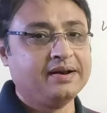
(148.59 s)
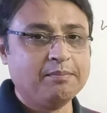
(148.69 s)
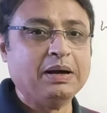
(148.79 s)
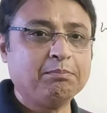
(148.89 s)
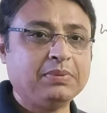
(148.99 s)

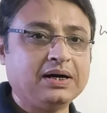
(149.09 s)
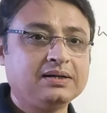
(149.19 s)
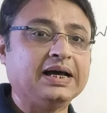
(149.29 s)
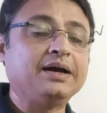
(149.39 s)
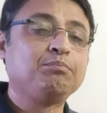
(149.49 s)

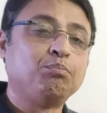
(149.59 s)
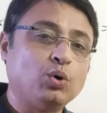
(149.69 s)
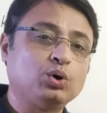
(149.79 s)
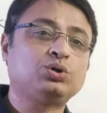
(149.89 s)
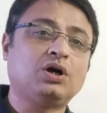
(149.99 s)
remembered that
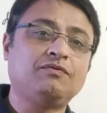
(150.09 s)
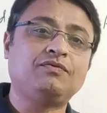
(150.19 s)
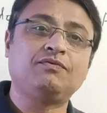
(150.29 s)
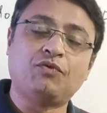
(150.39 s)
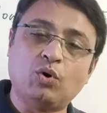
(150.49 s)
both
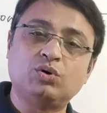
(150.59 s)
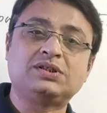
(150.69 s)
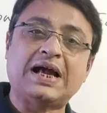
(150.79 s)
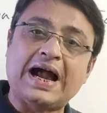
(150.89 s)
of force